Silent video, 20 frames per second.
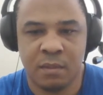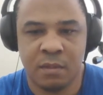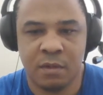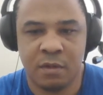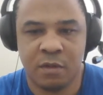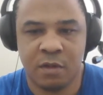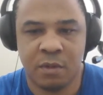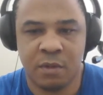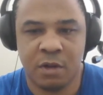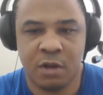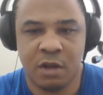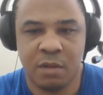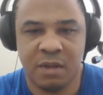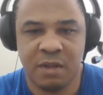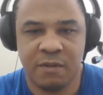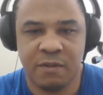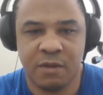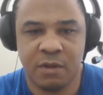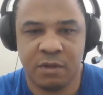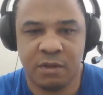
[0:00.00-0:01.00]
So we're going to be
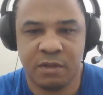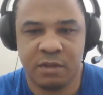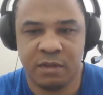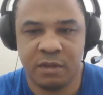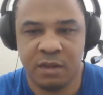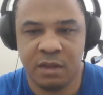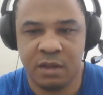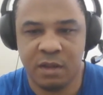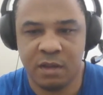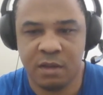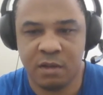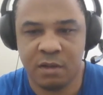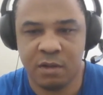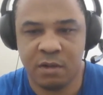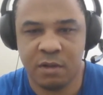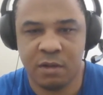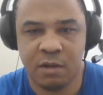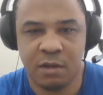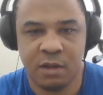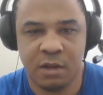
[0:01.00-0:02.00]
focusing
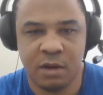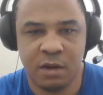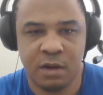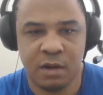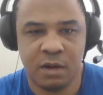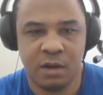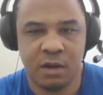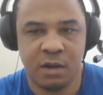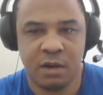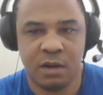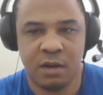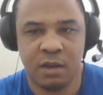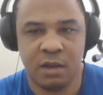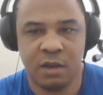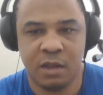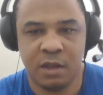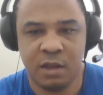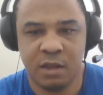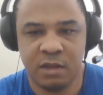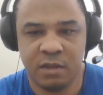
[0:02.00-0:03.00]
on
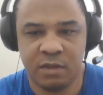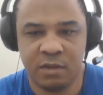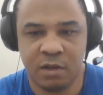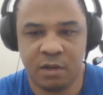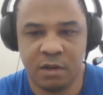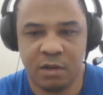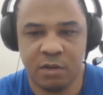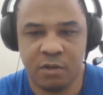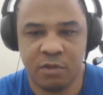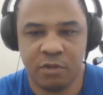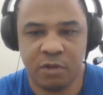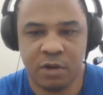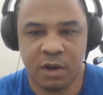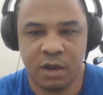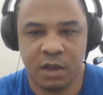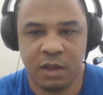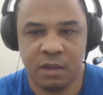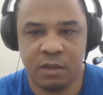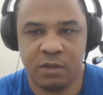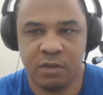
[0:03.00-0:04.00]
this, on
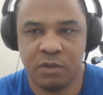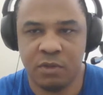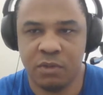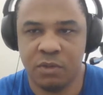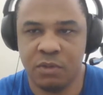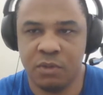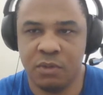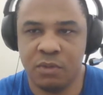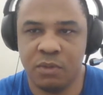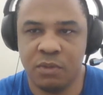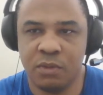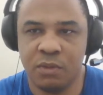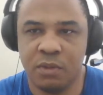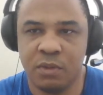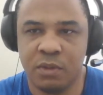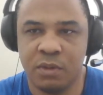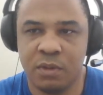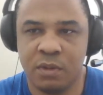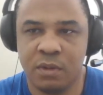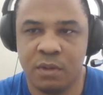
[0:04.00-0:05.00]
trying to,
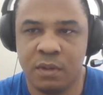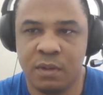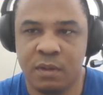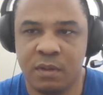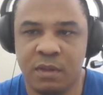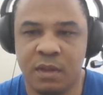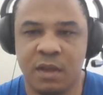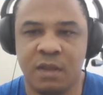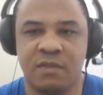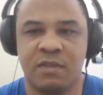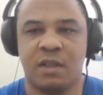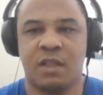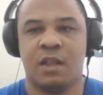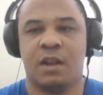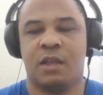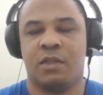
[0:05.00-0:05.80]
I think I said that like